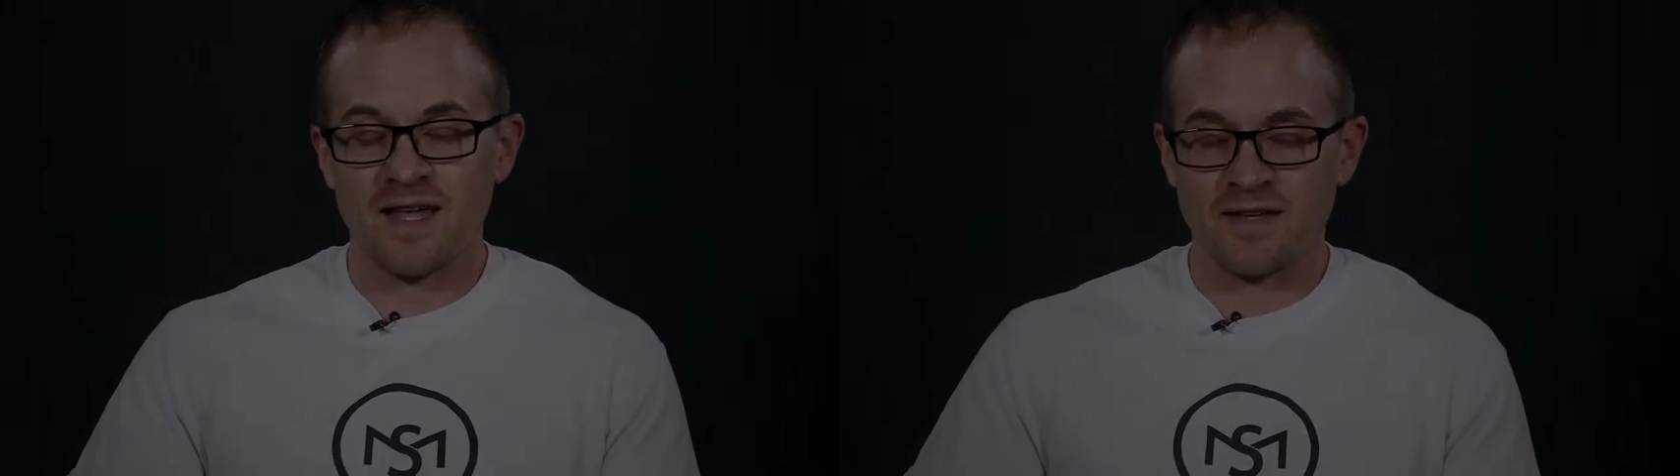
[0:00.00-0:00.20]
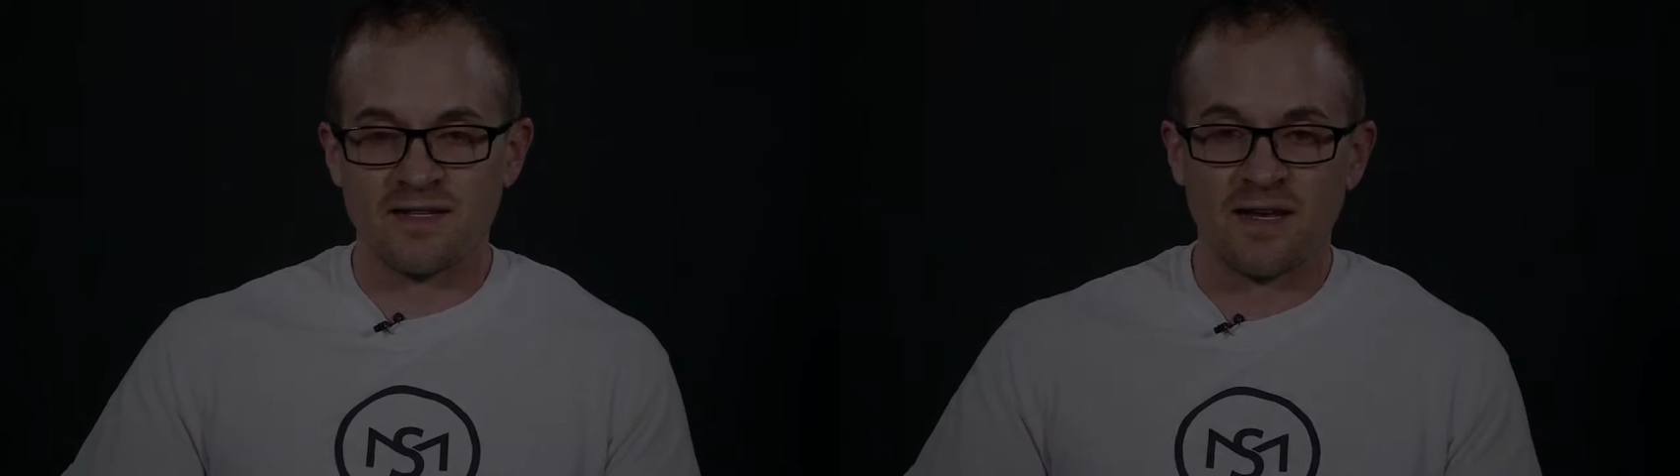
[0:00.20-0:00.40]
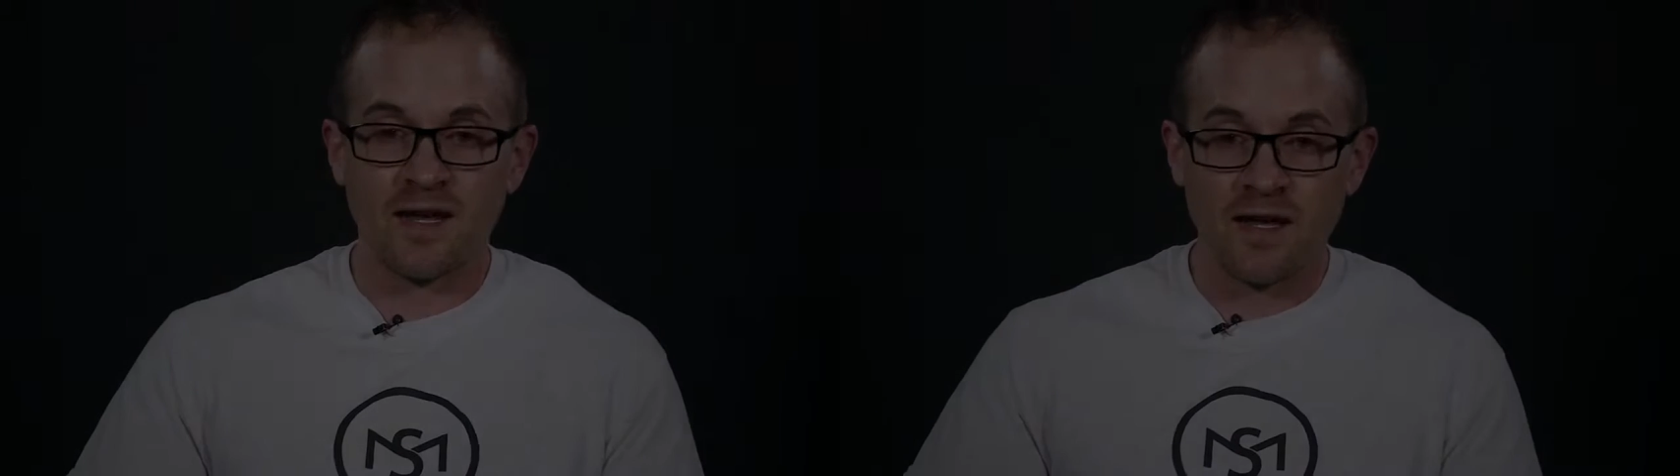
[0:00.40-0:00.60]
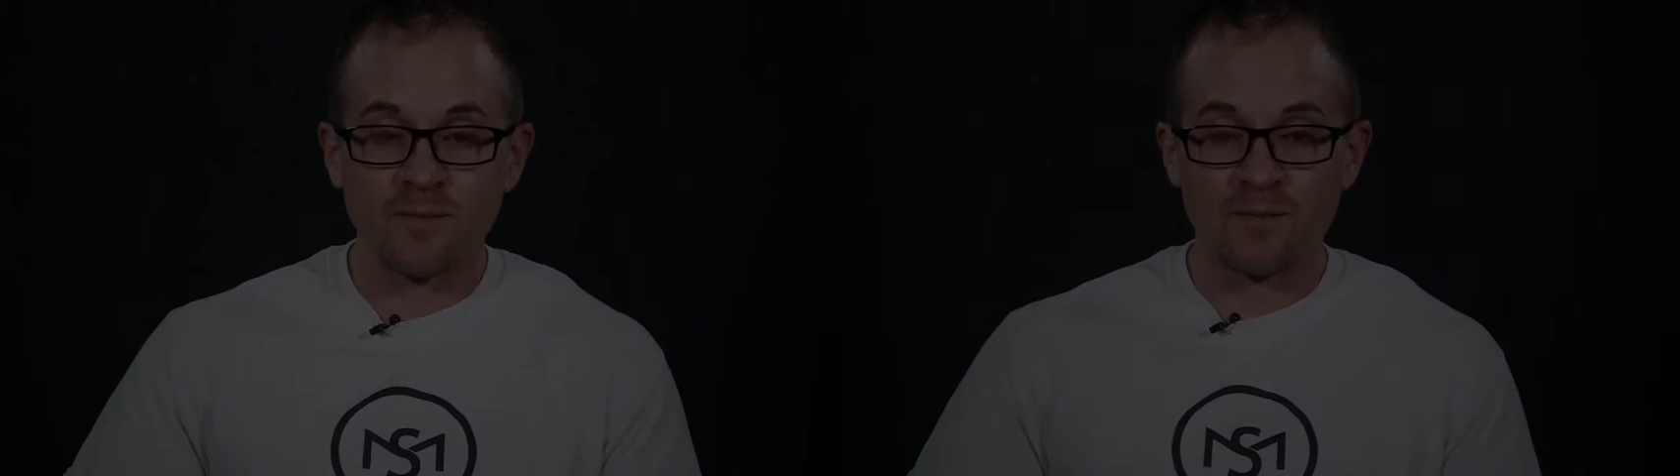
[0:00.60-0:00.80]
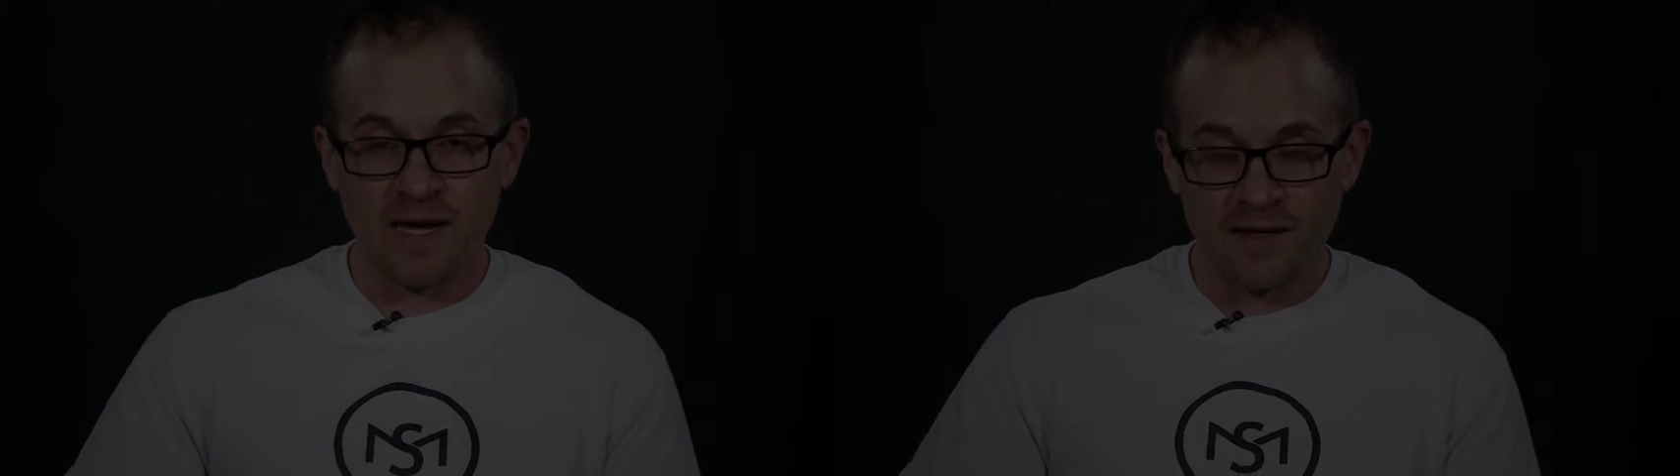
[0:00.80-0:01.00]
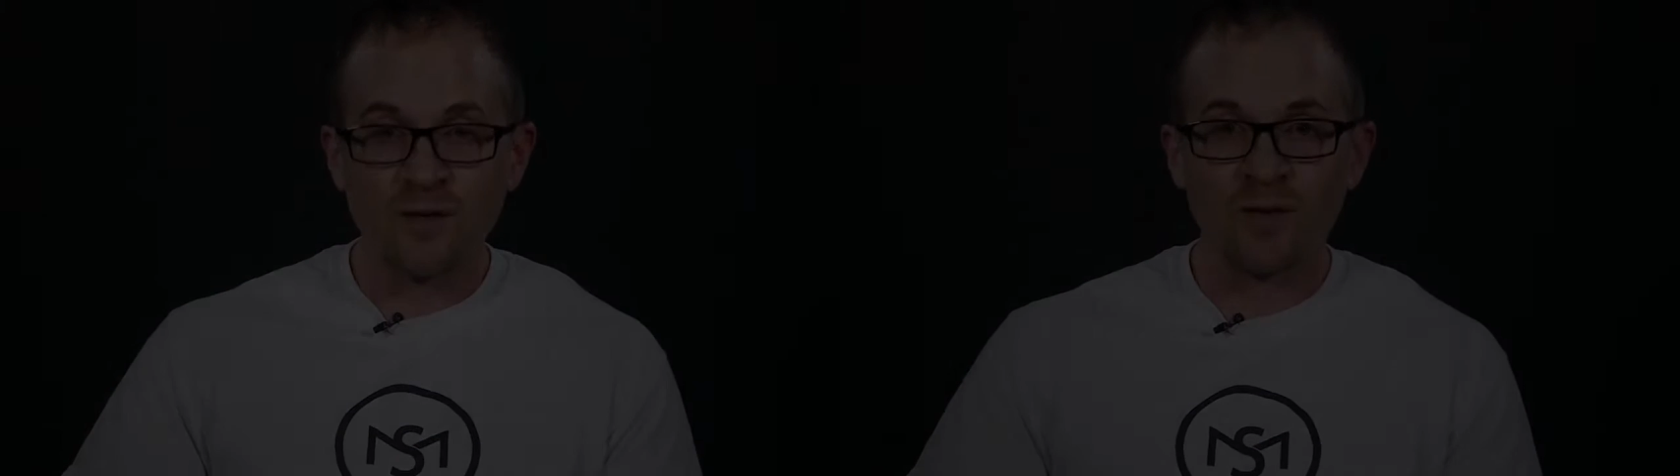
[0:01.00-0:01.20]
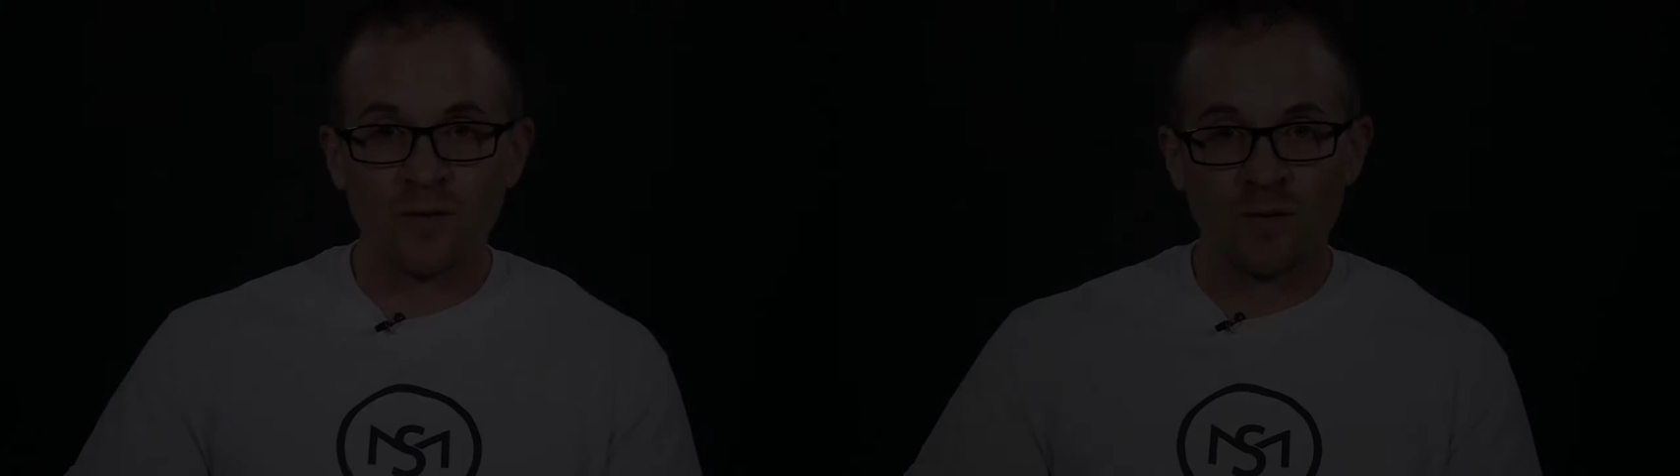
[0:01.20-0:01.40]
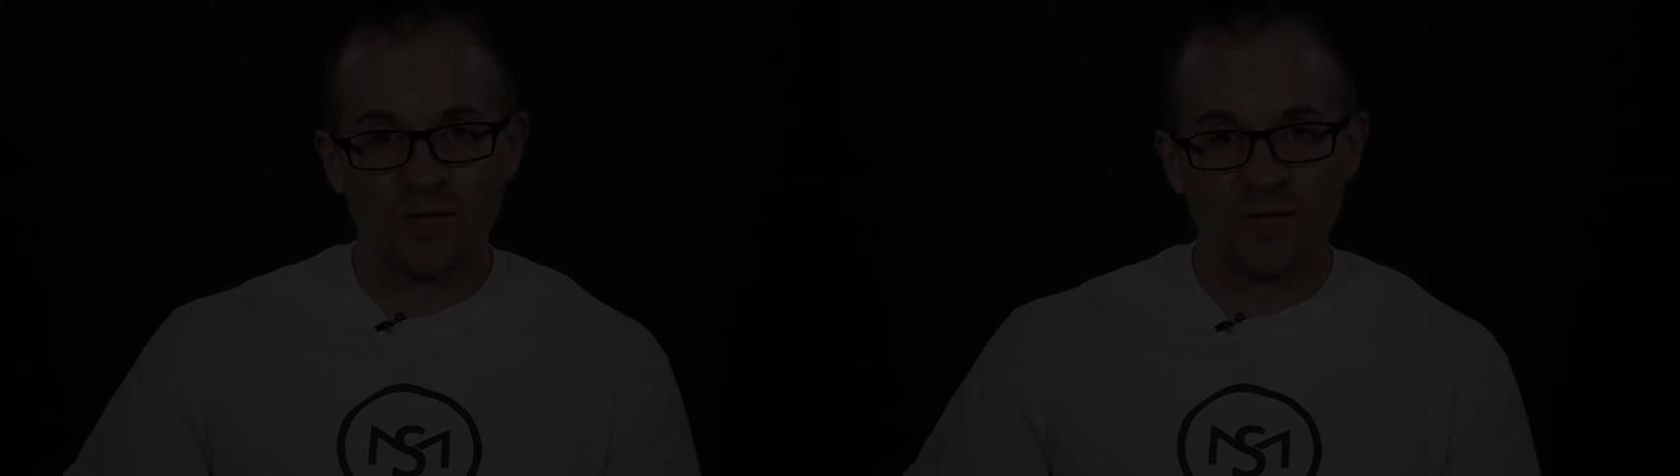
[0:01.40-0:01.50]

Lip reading: I said, I know,